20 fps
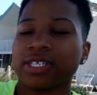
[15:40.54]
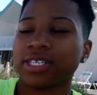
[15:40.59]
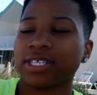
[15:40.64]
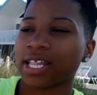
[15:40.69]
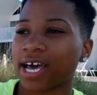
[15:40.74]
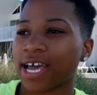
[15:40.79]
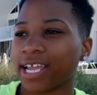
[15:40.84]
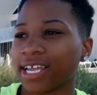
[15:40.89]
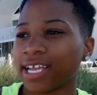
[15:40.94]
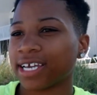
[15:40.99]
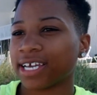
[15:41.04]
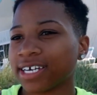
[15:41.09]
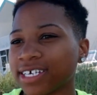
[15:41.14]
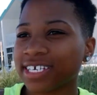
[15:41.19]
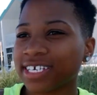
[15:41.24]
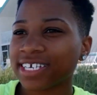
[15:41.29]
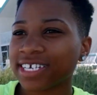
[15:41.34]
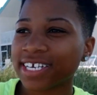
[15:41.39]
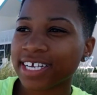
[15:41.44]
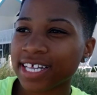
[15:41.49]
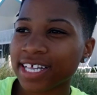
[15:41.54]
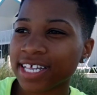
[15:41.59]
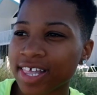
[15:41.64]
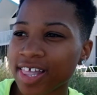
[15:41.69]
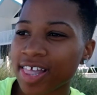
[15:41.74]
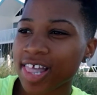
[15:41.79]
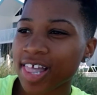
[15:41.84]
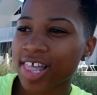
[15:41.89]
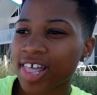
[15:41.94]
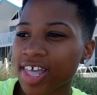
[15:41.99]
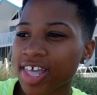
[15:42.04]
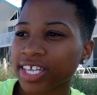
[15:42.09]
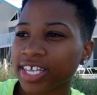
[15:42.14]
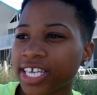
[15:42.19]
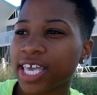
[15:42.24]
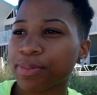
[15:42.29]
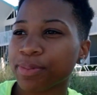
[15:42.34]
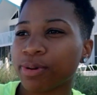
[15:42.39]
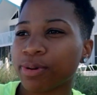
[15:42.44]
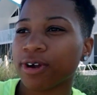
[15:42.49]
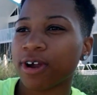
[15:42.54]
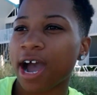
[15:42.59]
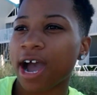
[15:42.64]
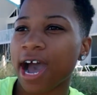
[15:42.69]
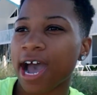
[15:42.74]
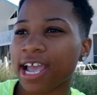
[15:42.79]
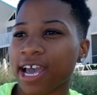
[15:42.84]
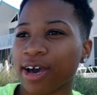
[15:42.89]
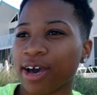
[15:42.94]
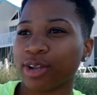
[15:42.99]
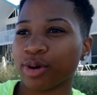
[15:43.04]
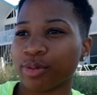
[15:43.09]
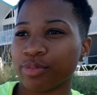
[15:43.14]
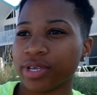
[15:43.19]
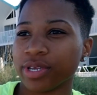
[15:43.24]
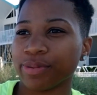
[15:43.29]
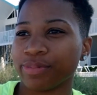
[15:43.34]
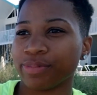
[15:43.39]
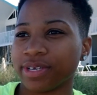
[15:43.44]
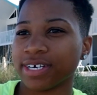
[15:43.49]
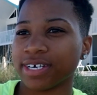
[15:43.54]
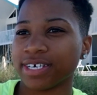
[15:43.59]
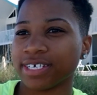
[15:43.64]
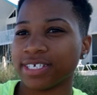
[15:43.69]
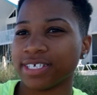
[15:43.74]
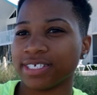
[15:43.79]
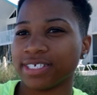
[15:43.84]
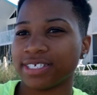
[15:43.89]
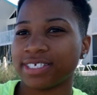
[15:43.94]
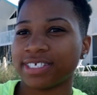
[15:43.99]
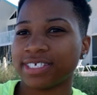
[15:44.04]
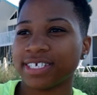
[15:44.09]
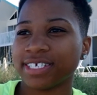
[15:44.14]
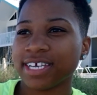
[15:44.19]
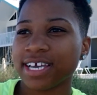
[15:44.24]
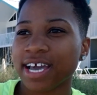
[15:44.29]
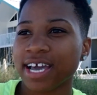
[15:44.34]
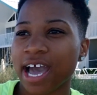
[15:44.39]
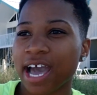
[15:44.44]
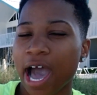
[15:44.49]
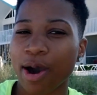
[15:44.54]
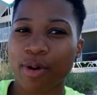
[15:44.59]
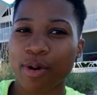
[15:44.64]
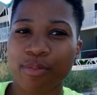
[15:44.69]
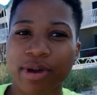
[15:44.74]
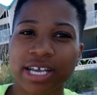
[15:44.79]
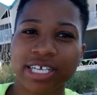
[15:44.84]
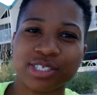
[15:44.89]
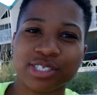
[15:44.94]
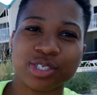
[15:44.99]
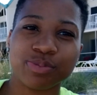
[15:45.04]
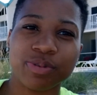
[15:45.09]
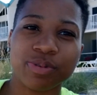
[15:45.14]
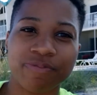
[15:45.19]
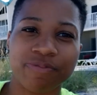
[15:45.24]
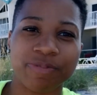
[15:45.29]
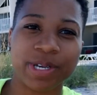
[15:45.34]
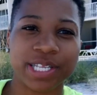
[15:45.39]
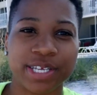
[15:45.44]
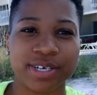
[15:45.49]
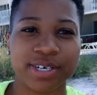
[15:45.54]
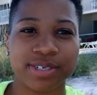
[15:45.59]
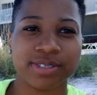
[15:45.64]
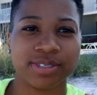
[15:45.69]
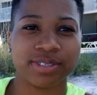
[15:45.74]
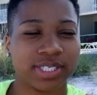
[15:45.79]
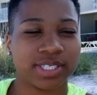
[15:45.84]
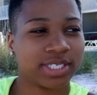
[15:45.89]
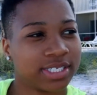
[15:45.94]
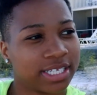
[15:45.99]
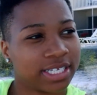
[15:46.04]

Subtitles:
like, keep her eye out on me because I would make stupid videos,